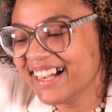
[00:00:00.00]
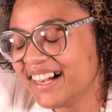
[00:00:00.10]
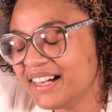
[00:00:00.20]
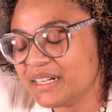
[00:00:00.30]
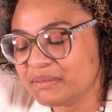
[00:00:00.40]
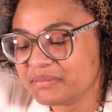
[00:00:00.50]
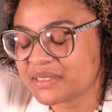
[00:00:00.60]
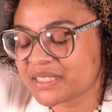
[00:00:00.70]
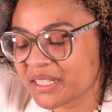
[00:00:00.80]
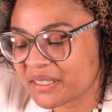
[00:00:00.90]
yeah.
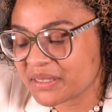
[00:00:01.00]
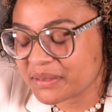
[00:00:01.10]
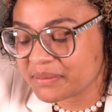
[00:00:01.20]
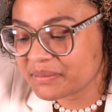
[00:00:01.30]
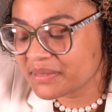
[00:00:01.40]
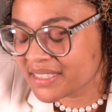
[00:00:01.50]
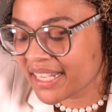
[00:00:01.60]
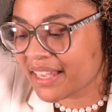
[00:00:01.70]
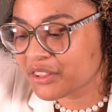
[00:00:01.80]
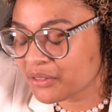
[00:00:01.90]
So
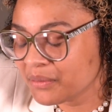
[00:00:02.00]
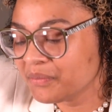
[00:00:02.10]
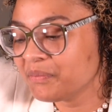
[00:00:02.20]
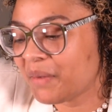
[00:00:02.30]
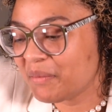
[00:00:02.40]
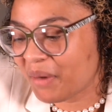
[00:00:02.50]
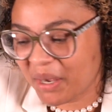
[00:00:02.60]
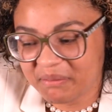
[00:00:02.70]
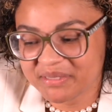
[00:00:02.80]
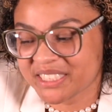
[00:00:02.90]
yeah, my
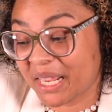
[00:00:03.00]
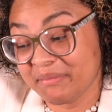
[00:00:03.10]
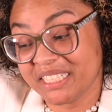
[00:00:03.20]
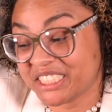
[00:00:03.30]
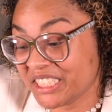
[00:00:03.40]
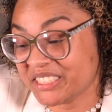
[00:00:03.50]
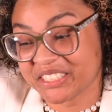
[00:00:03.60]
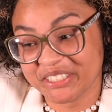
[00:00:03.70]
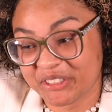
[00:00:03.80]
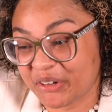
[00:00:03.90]
mom, I mean, she's
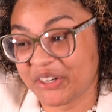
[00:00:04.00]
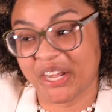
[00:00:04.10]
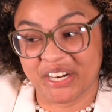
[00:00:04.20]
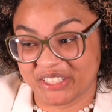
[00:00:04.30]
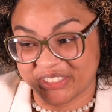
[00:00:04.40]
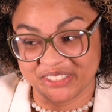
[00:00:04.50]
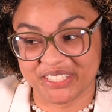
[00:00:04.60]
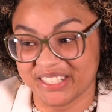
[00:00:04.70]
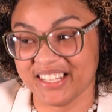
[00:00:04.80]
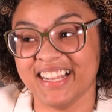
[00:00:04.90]
a door knocker. She'll
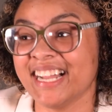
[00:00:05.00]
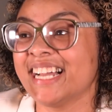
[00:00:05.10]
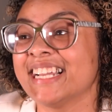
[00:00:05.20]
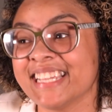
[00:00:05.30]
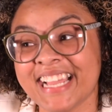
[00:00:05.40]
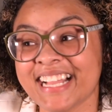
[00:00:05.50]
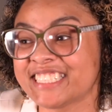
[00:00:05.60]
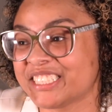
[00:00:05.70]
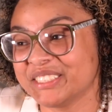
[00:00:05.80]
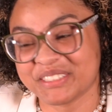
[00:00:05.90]
go, yeah,
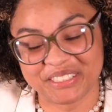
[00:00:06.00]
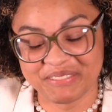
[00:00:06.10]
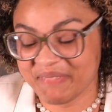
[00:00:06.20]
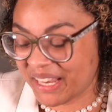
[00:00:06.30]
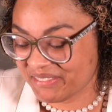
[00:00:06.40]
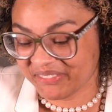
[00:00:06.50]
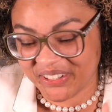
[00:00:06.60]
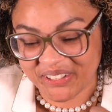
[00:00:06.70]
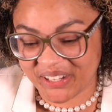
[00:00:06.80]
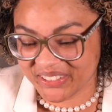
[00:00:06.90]
she's making
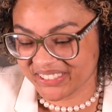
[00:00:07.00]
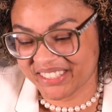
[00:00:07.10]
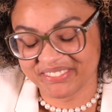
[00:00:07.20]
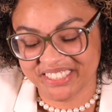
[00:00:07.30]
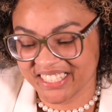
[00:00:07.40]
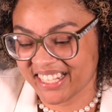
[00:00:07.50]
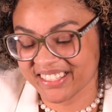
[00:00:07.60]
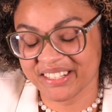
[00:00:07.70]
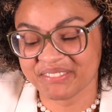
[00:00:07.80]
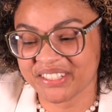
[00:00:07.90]
phone calls and everything. I
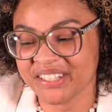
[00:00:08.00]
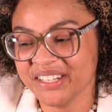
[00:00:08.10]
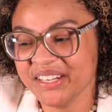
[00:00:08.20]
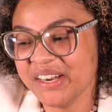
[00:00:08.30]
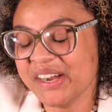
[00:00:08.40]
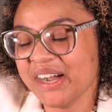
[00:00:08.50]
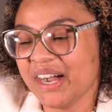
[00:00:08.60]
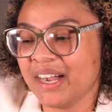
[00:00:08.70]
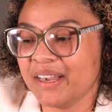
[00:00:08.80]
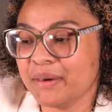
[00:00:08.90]
love her.
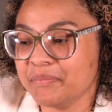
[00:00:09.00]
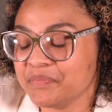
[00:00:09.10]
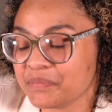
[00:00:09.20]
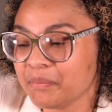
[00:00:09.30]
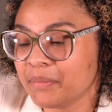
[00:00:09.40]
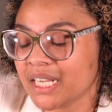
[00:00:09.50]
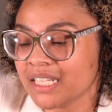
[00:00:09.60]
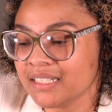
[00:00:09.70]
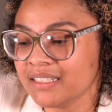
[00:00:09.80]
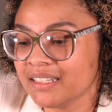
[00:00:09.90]

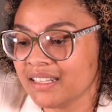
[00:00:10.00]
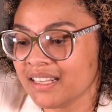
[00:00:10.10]
But